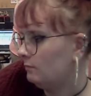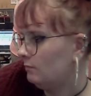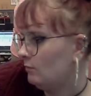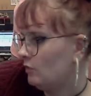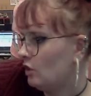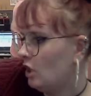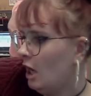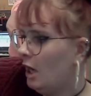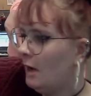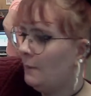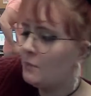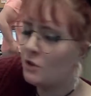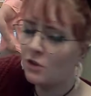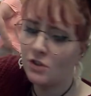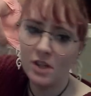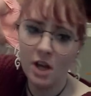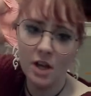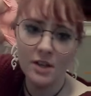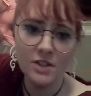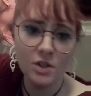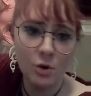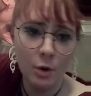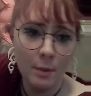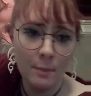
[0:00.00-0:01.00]
There's
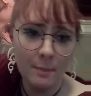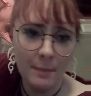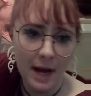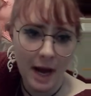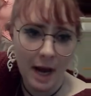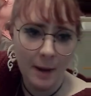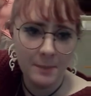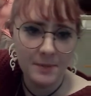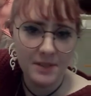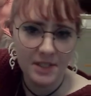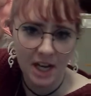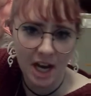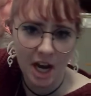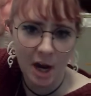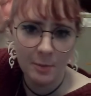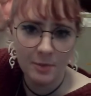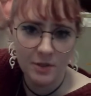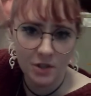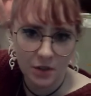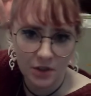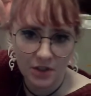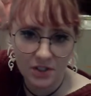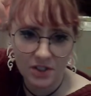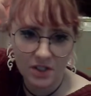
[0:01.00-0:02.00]
also a Maps app.
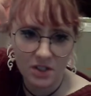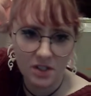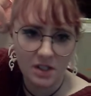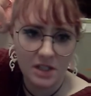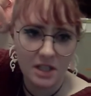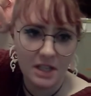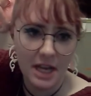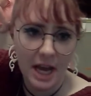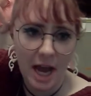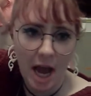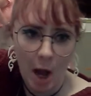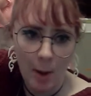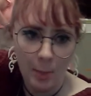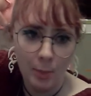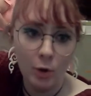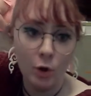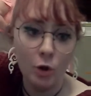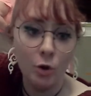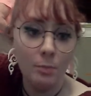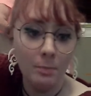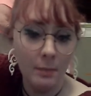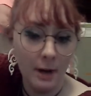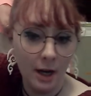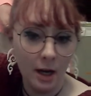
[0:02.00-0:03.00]
So this is the
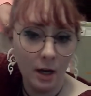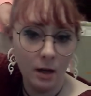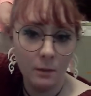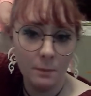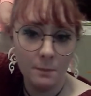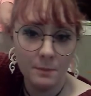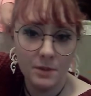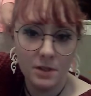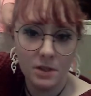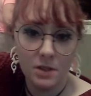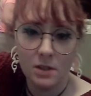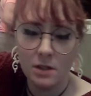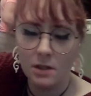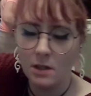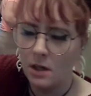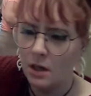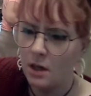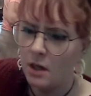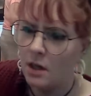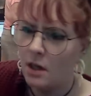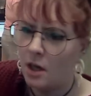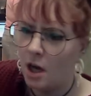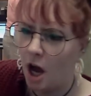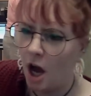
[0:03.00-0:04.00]
Apple Maps.
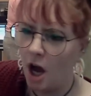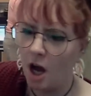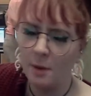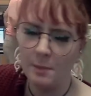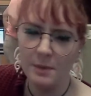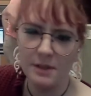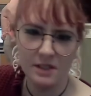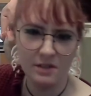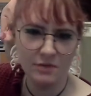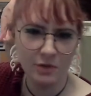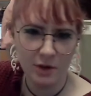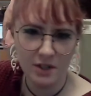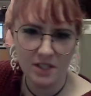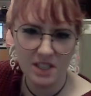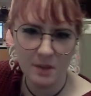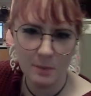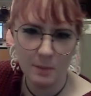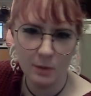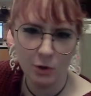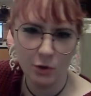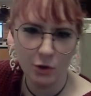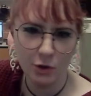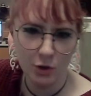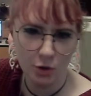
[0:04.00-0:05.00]
It's very
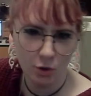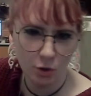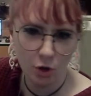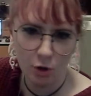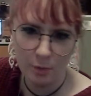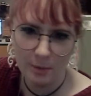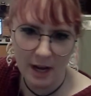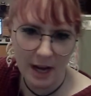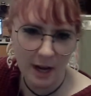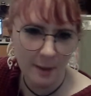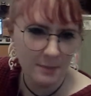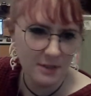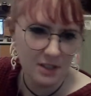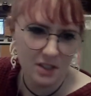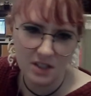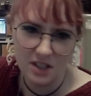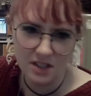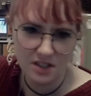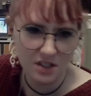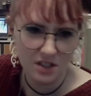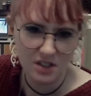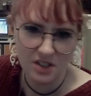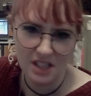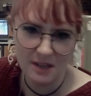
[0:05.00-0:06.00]
similar to Google Maps. It
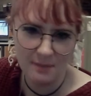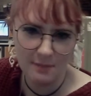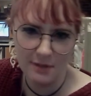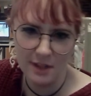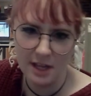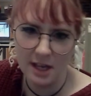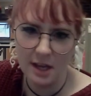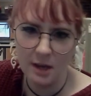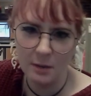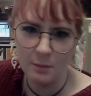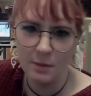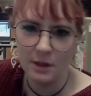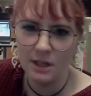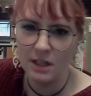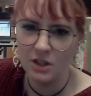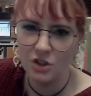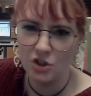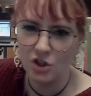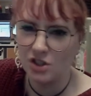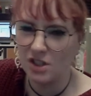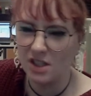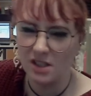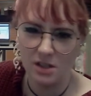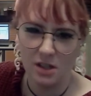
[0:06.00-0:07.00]
does the same thing, but
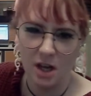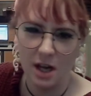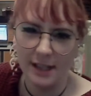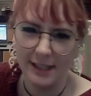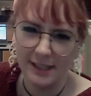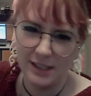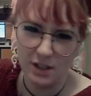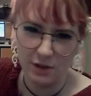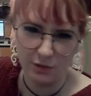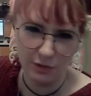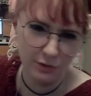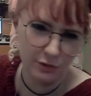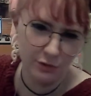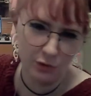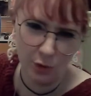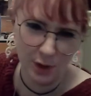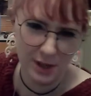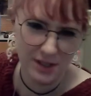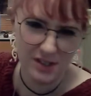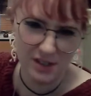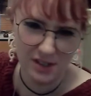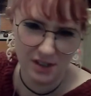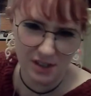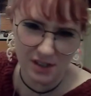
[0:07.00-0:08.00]
it's got like different
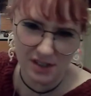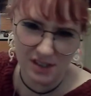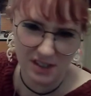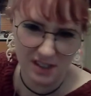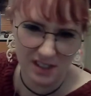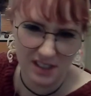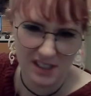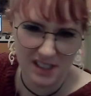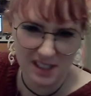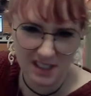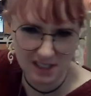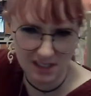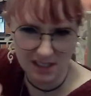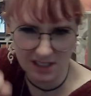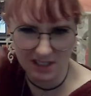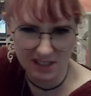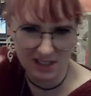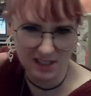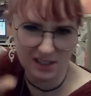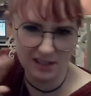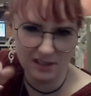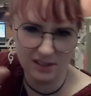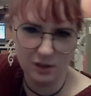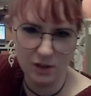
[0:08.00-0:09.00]
voices, and
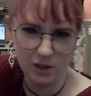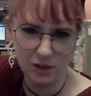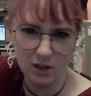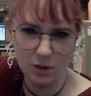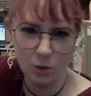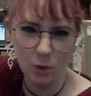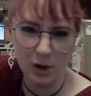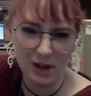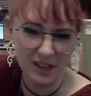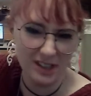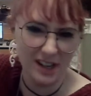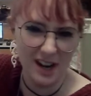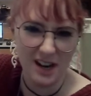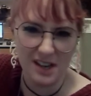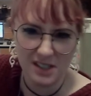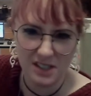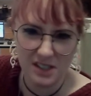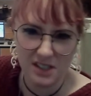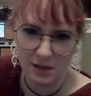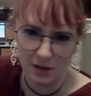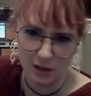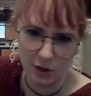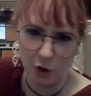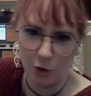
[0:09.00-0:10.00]
it's
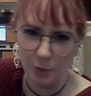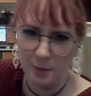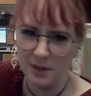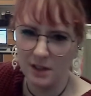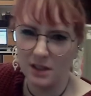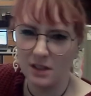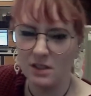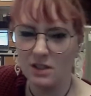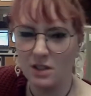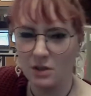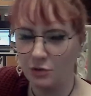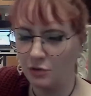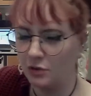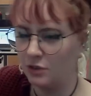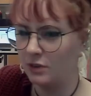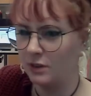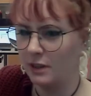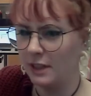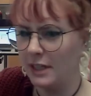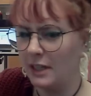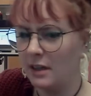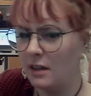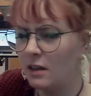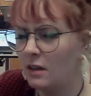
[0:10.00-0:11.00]
organized a little bit
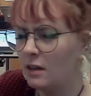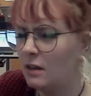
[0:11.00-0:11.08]
differently.